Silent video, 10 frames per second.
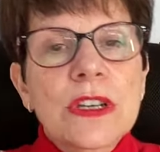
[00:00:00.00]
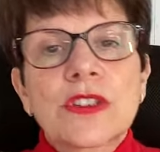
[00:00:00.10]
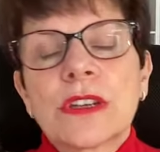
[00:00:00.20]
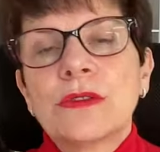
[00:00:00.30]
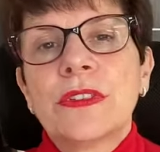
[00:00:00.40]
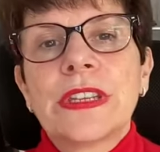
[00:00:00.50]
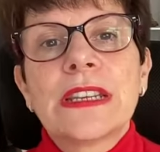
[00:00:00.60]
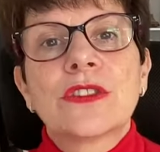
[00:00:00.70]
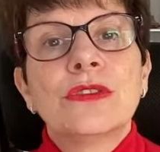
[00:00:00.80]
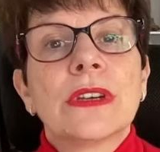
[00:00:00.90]
try new
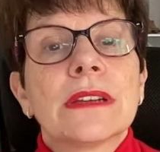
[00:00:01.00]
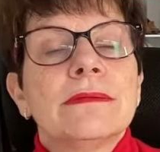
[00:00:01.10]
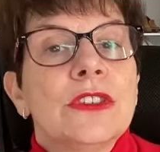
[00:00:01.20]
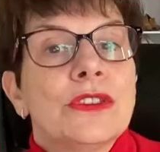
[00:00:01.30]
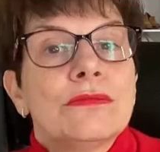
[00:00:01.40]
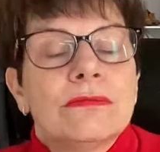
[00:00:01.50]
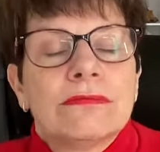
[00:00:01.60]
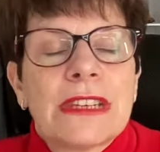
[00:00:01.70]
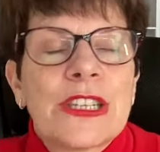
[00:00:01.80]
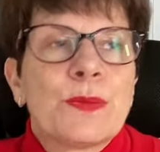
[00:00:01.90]
things so you're you know
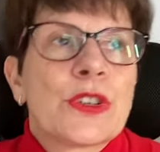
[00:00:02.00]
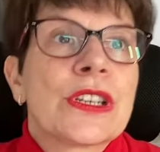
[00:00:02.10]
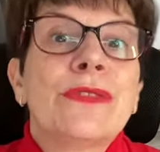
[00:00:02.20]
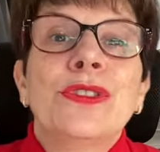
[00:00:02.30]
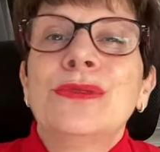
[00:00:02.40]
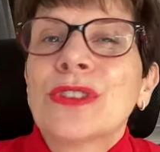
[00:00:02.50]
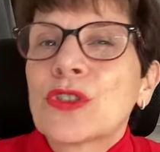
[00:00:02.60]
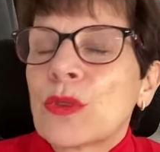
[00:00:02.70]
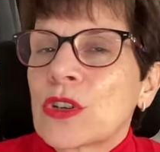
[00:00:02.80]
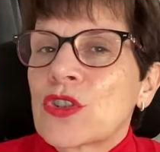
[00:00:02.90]
especially if you're not
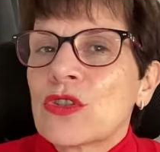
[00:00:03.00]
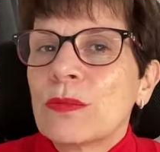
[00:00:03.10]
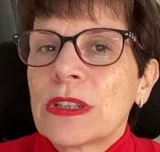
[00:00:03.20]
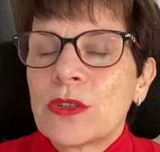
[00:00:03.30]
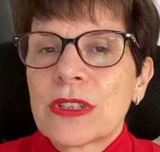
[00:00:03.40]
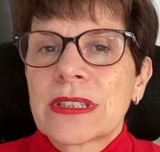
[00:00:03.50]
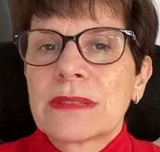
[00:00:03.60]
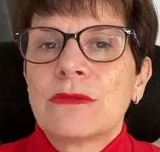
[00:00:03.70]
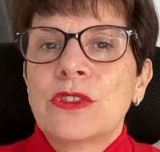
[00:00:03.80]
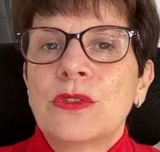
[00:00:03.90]
quite sure about your
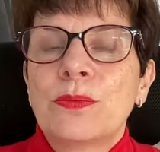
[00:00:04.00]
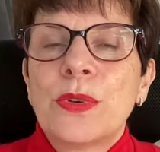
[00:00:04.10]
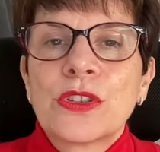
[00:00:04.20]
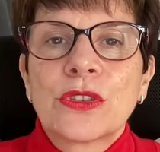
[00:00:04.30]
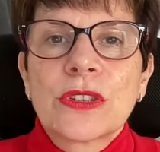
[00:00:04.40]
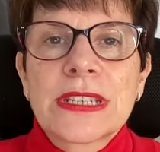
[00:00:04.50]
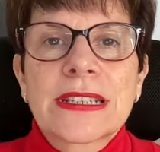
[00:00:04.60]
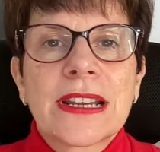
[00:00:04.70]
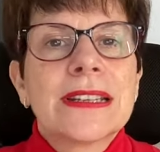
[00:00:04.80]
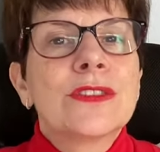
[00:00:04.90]
your personal
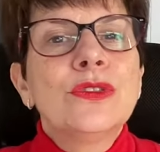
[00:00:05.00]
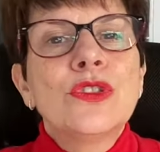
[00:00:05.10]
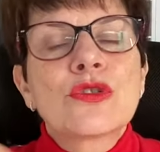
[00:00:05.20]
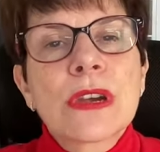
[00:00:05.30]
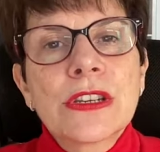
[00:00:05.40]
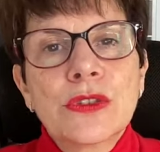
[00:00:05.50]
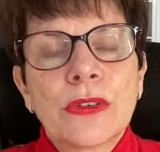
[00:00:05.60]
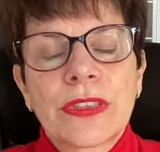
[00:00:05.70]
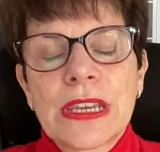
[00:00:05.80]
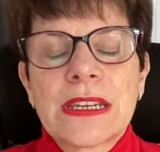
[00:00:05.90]
style. It's good to try new
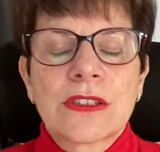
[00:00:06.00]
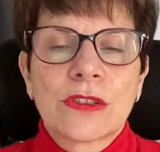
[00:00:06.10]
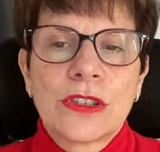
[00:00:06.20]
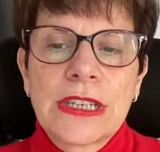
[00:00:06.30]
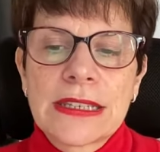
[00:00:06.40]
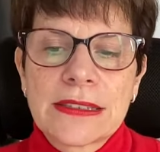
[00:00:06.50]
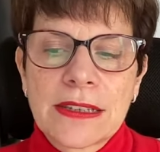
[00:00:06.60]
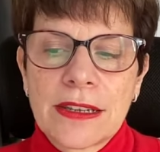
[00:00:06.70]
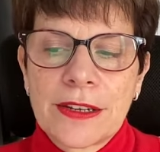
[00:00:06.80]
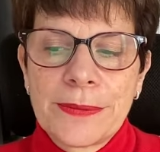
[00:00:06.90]
things so you get
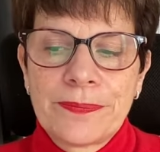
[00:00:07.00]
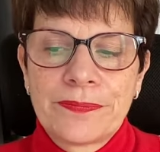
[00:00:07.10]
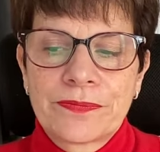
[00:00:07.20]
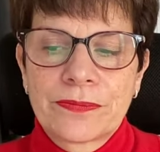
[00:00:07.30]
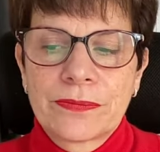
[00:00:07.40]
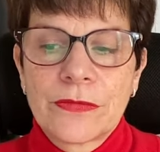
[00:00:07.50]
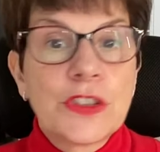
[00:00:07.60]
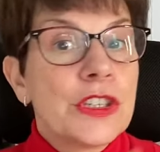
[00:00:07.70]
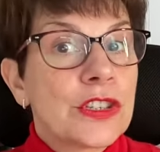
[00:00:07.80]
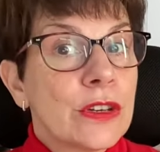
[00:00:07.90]
um, you
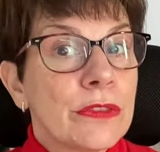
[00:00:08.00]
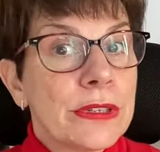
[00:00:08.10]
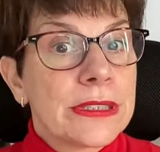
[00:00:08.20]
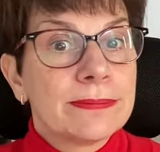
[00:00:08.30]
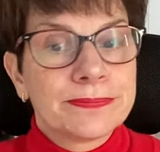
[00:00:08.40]
discover it.